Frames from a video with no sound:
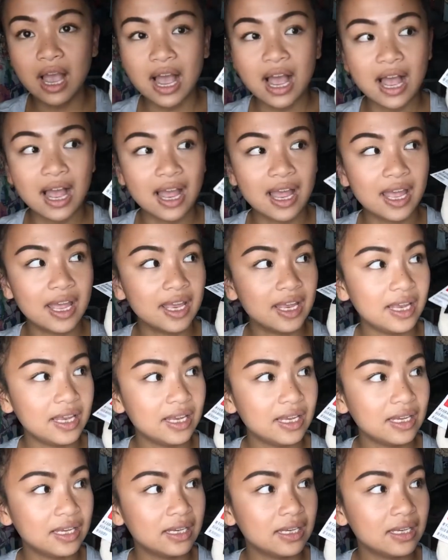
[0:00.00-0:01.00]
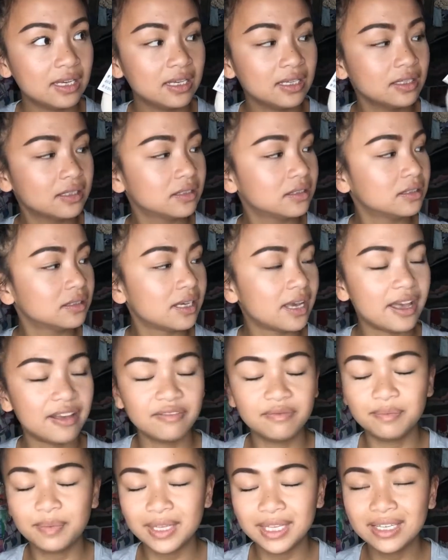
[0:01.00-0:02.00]
I
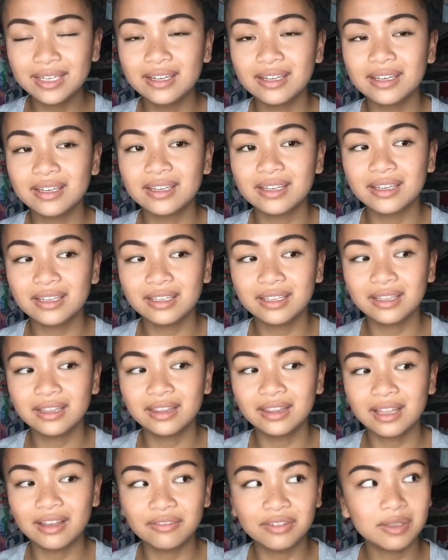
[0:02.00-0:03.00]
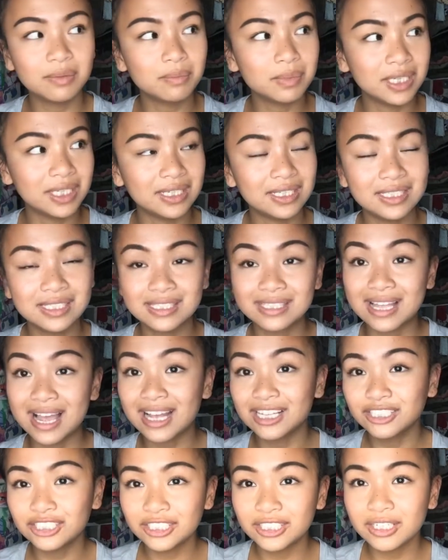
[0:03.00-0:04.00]
have been loving beanies
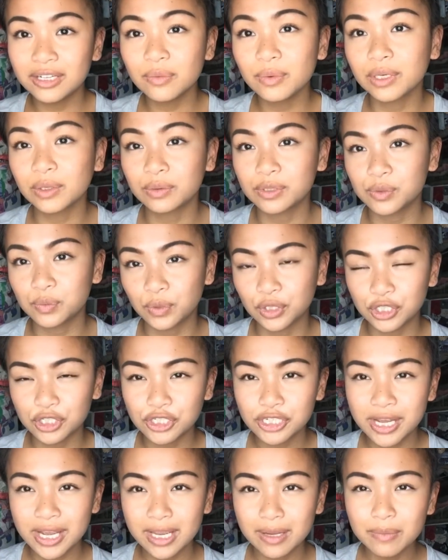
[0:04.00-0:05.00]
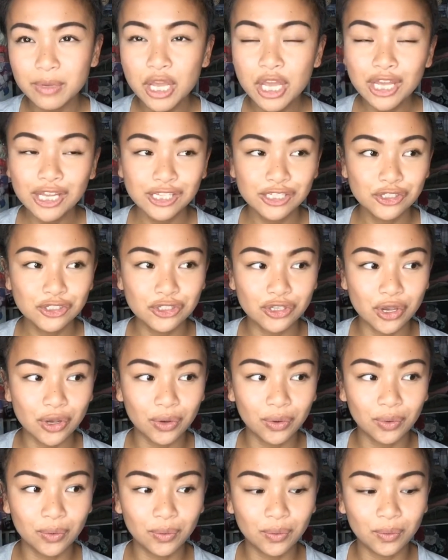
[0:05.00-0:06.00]
last year when it was winter time,
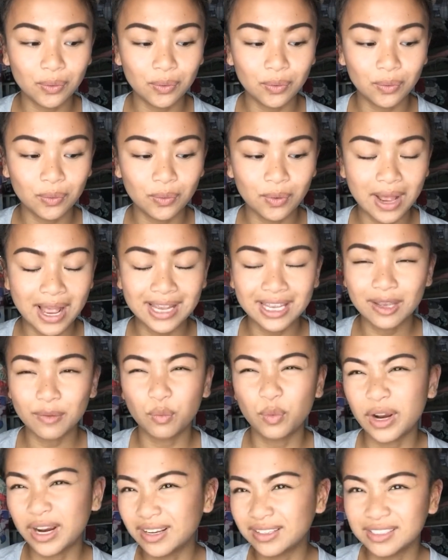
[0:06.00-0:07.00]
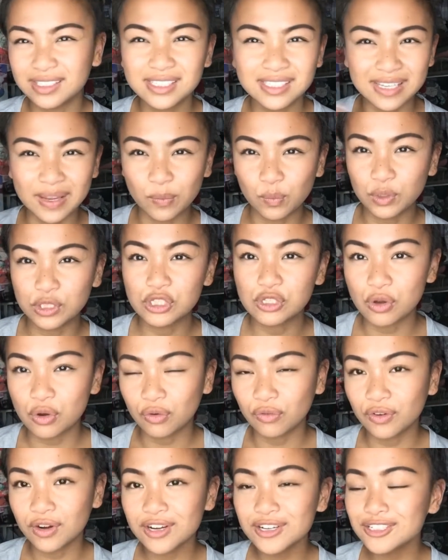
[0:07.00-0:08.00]
so I kept wearing the same ones
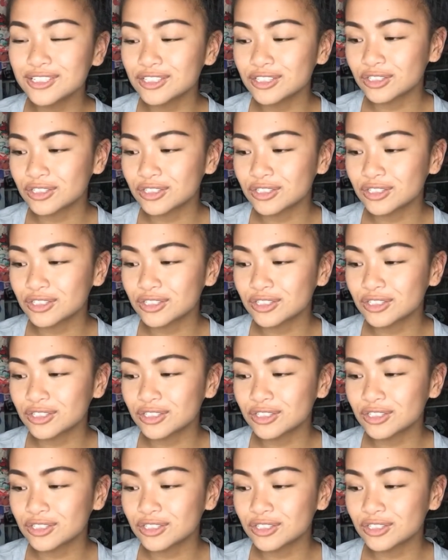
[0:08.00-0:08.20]
over.